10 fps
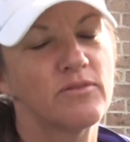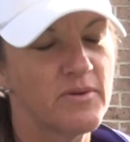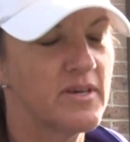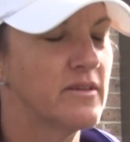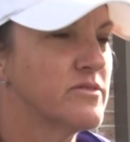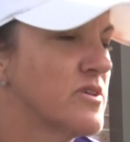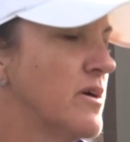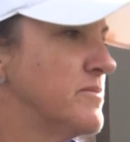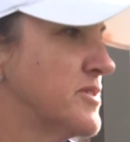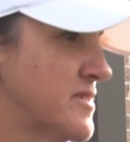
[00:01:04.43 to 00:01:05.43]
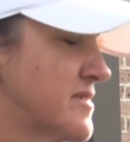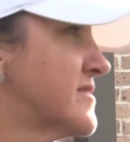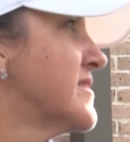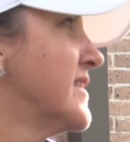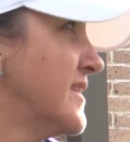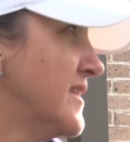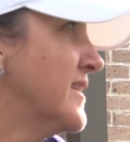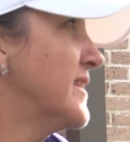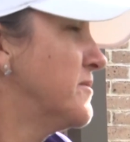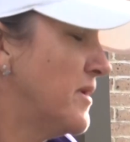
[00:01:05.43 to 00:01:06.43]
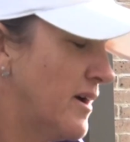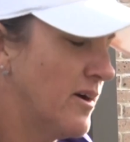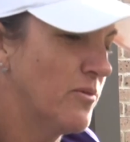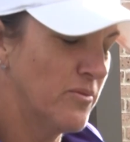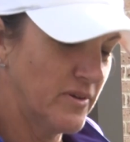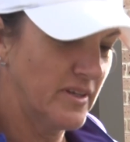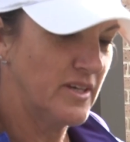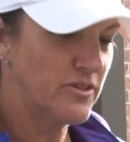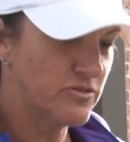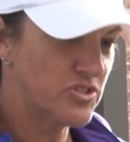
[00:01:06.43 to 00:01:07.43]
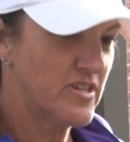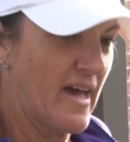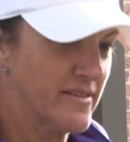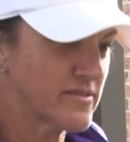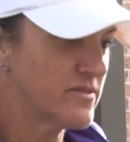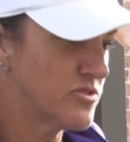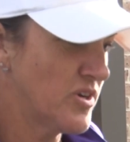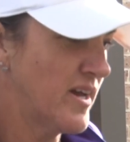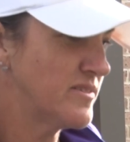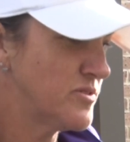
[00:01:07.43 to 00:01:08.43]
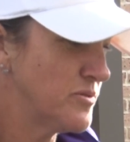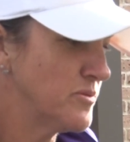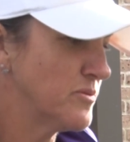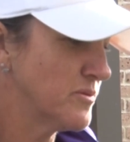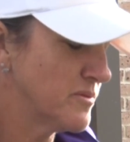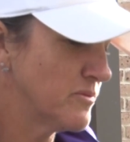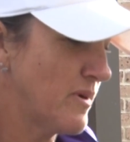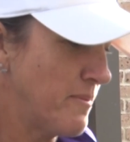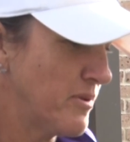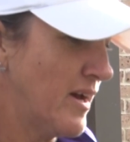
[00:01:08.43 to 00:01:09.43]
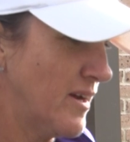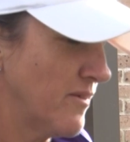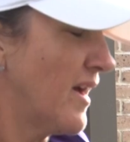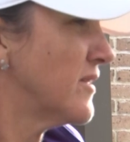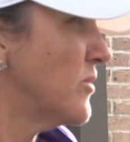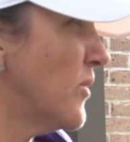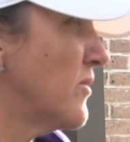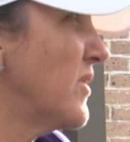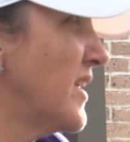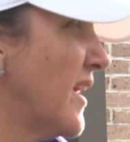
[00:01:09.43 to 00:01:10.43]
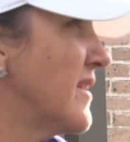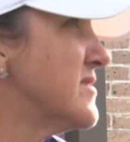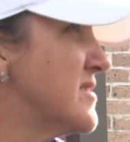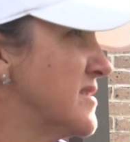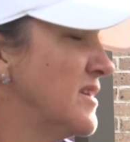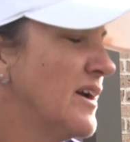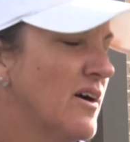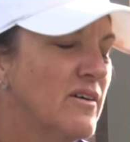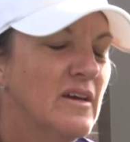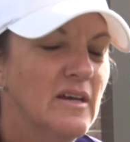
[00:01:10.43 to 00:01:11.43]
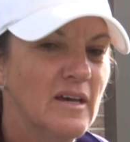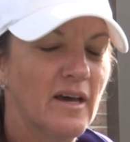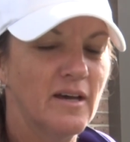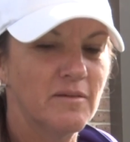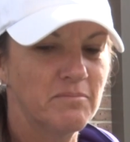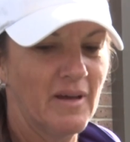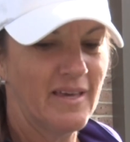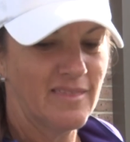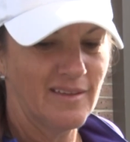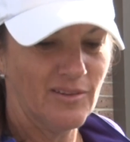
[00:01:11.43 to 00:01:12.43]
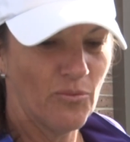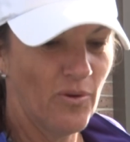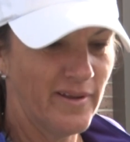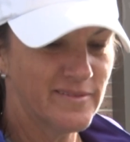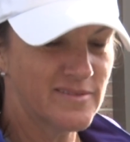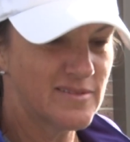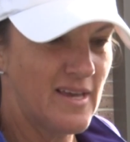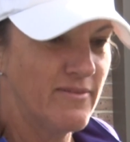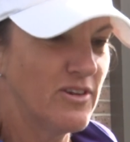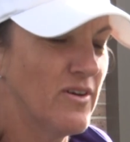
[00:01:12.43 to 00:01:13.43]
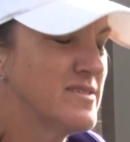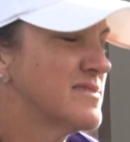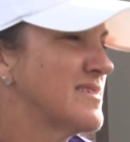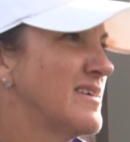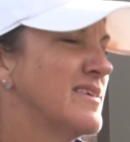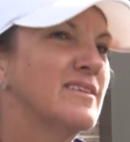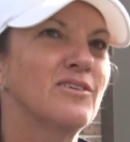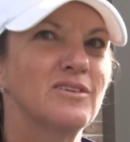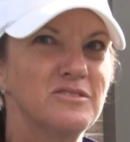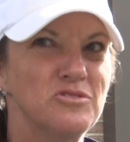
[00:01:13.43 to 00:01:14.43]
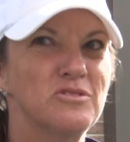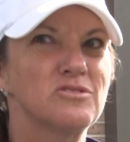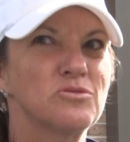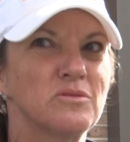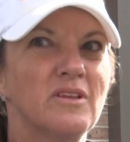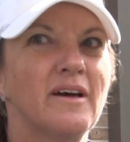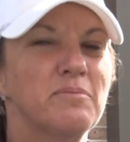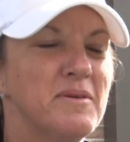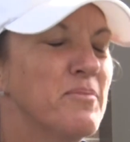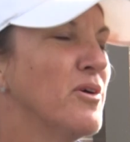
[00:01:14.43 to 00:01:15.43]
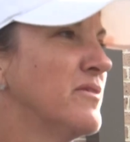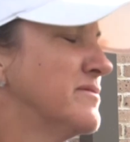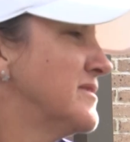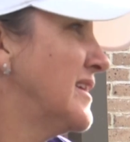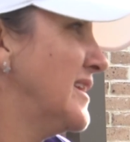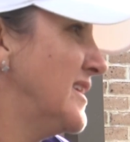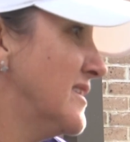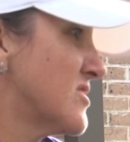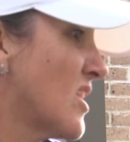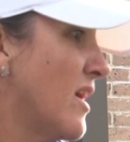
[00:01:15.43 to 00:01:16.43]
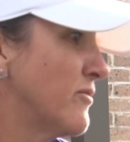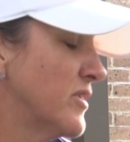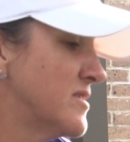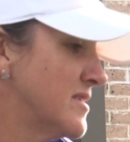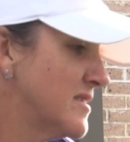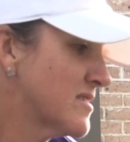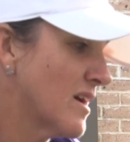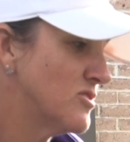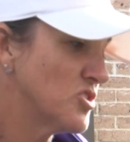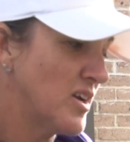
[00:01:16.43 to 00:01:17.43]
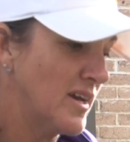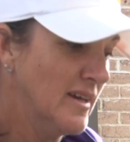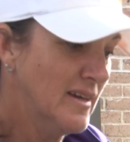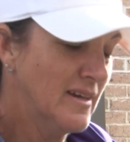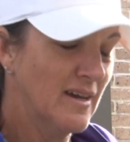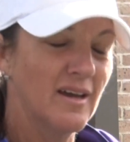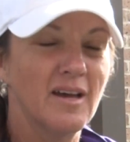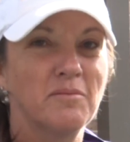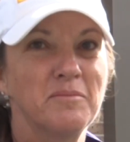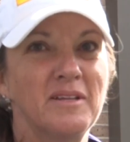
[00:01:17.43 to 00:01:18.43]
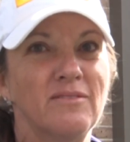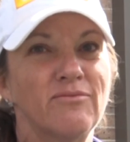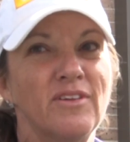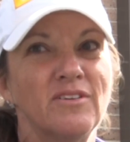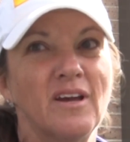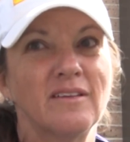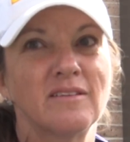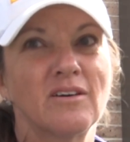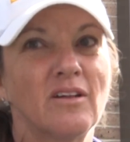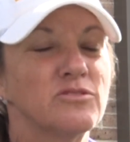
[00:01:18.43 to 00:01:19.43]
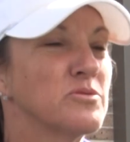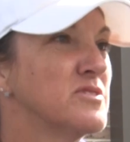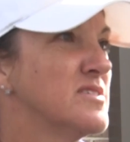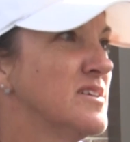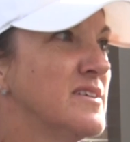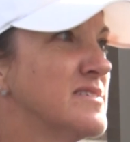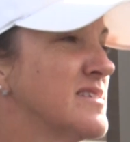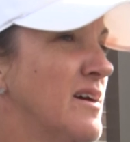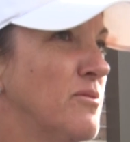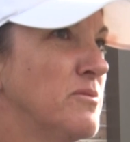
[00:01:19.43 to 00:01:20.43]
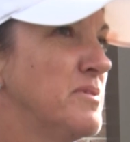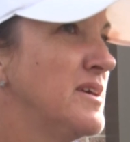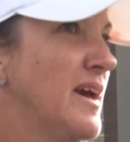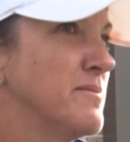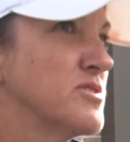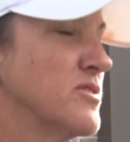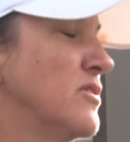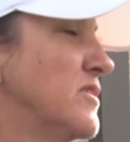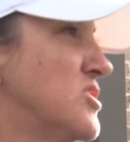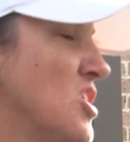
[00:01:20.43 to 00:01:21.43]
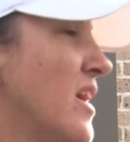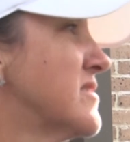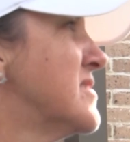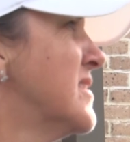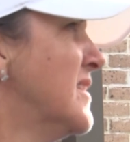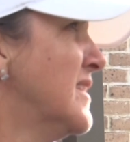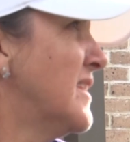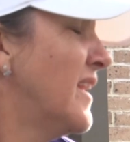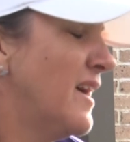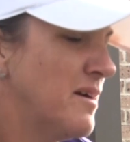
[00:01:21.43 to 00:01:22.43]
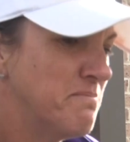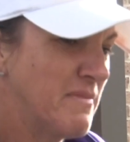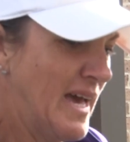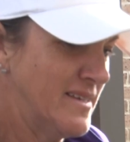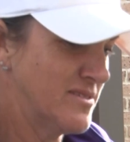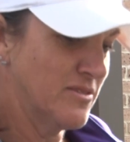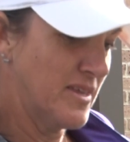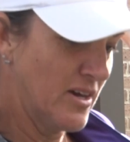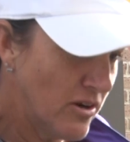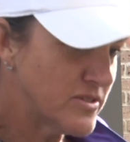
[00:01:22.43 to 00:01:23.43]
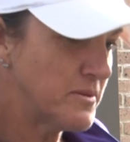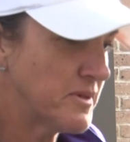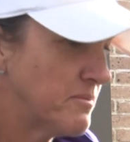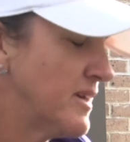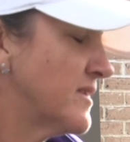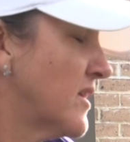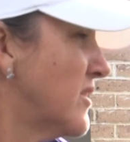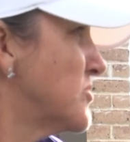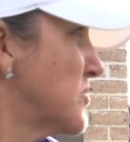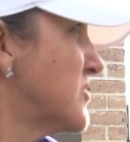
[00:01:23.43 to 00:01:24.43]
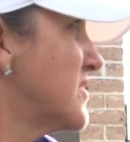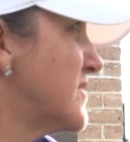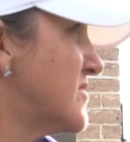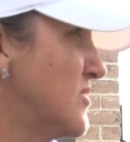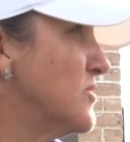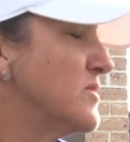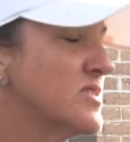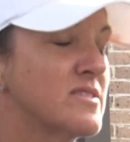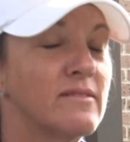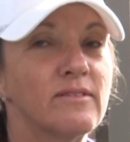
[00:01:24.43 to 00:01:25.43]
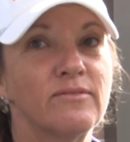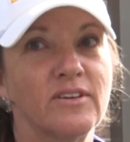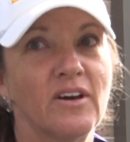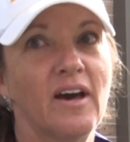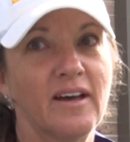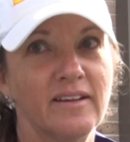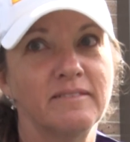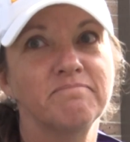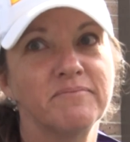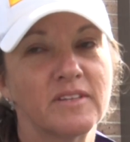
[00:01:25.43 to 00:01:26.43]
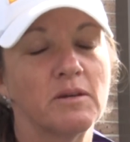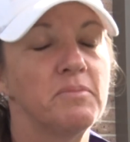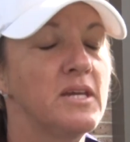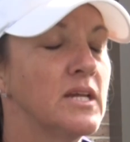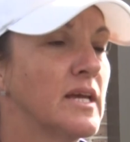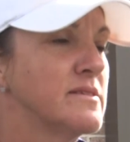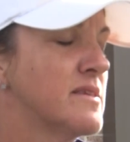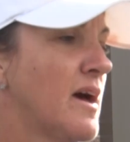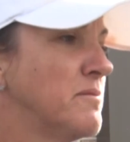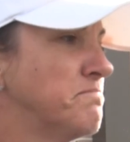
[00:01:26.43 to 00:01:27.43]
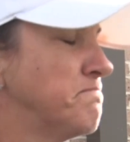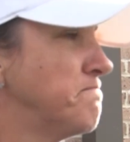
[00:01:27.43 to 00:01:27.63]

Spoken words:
three of those arms is a really huge task to try to wrap your head around in one weekend, I think the one saving grace is I think they're going to do this to a lot of people in this conference, in this country. If they're not in the College World Series, I would be absolutely shocked. I still think our team can be in the College World Series too. We just have to figure out how to compete against that.